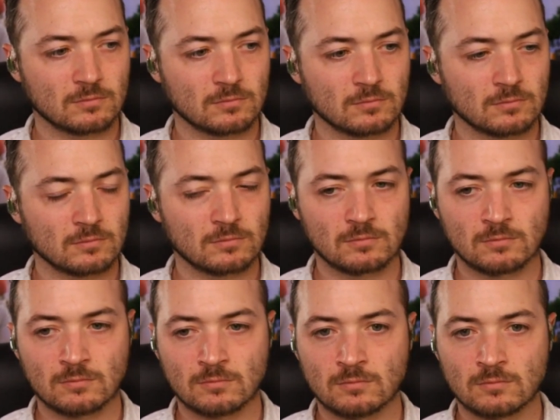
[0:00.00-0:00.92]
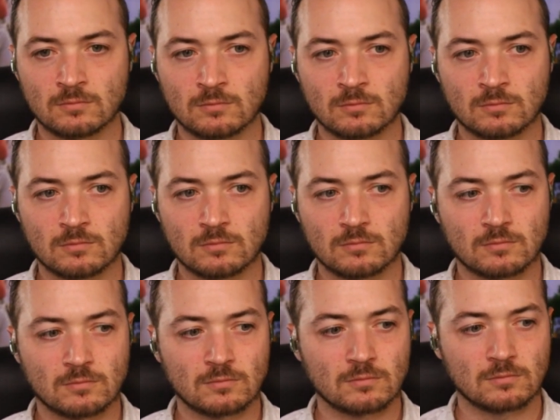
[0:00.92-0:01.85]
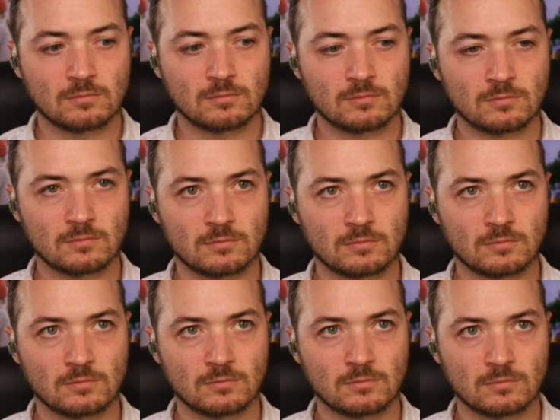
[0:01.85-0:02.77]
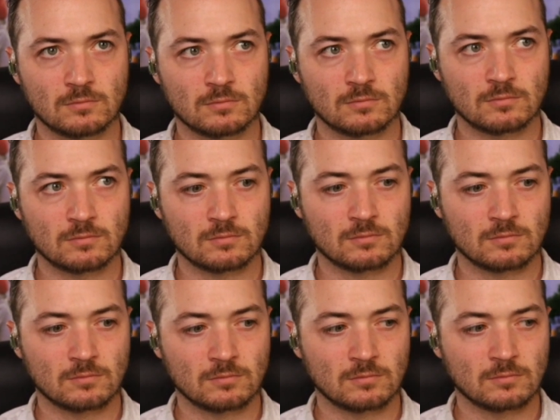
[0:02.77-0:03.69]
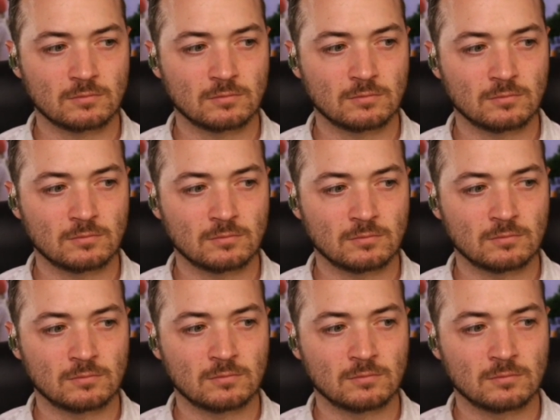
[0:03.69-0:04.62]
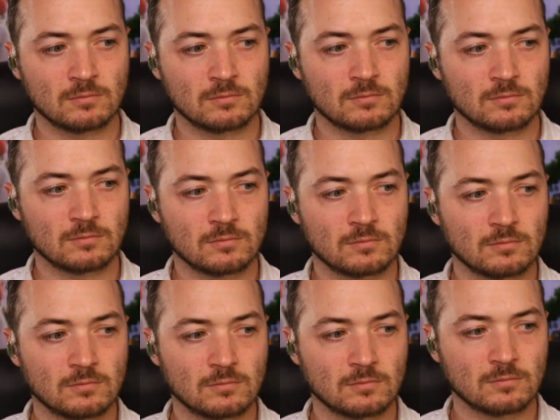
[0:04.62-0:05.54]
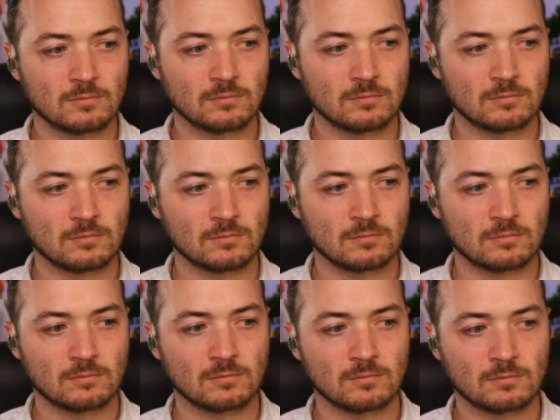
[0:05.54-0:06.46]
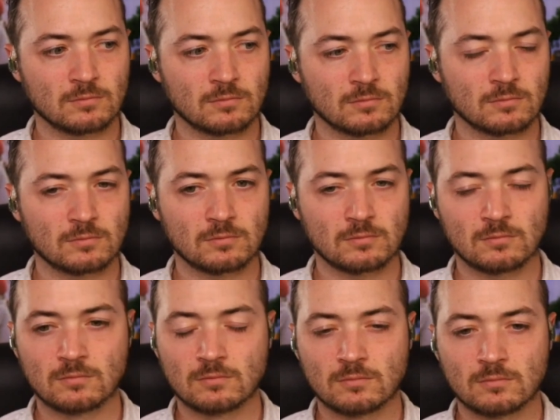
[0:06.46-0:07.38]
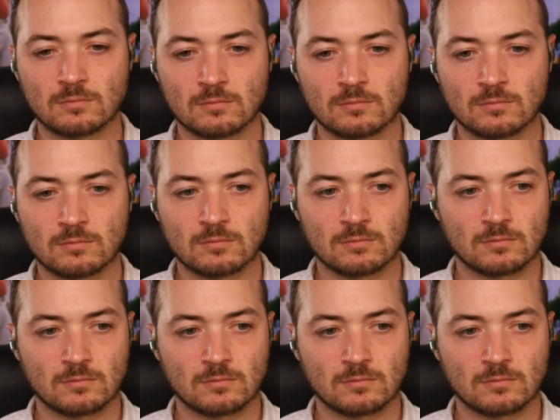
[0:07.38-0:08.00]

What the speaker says: (silent)